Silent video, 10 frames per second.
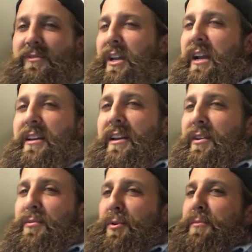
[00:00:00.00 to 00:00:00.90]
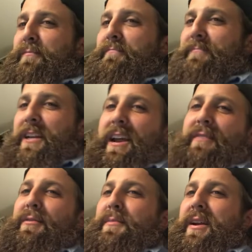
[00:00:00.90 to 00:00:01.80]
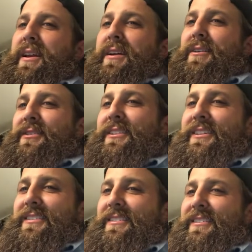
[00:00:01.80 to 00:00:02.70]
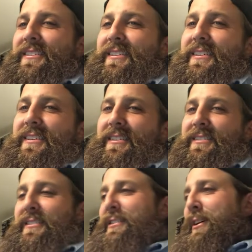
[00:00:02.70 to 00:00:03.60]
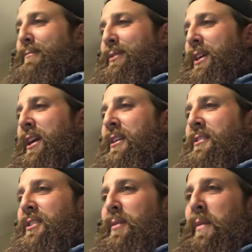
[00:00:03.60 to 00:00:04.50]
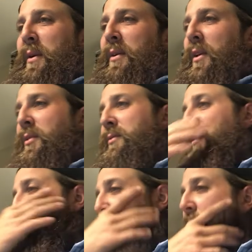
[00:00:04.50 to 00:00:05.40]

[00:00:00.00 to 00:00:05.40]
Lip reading: tight-knit group, and everybody else is chump change compared to those four.